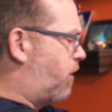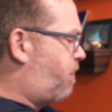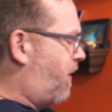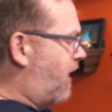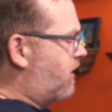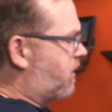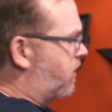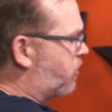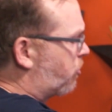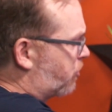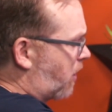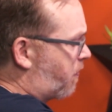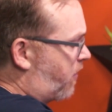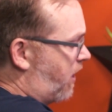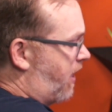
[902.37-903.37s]
pieces or
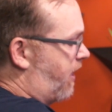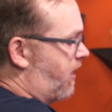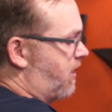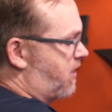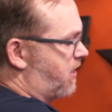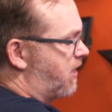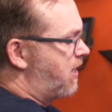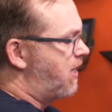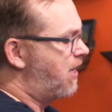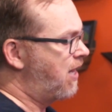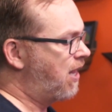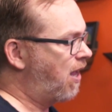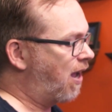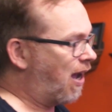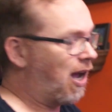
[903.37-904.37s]
something in it.
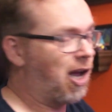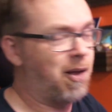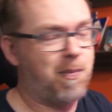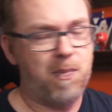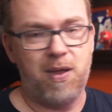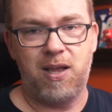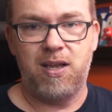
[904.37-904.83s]
Um,